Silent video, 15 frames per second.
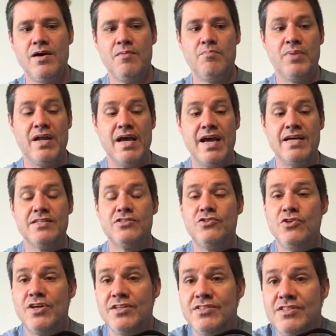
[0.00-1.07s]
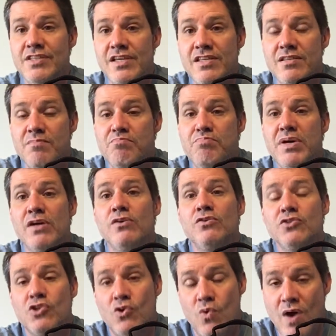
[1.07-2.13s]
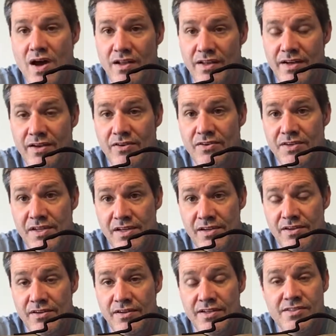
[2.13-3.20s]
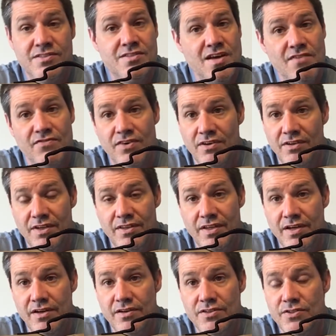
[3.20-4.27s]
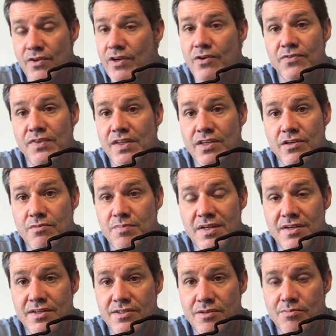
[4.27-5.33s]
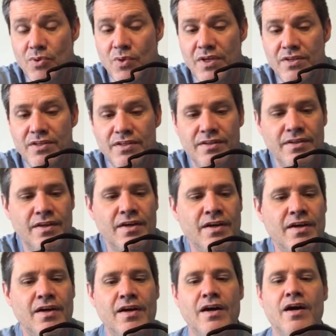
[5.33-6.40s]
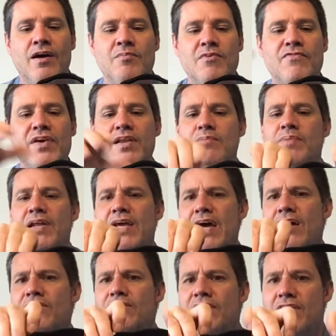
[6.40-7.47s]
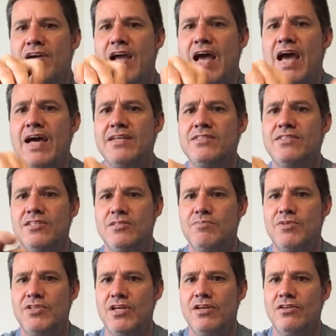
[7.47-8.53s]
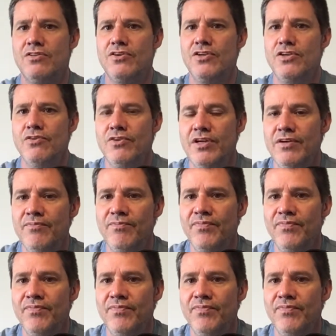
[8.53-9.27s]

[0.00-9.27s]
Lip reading: But as you can see, the build quality on here is definitely there. So I don't think you'd be disappointed. If anybody out there has this particular unit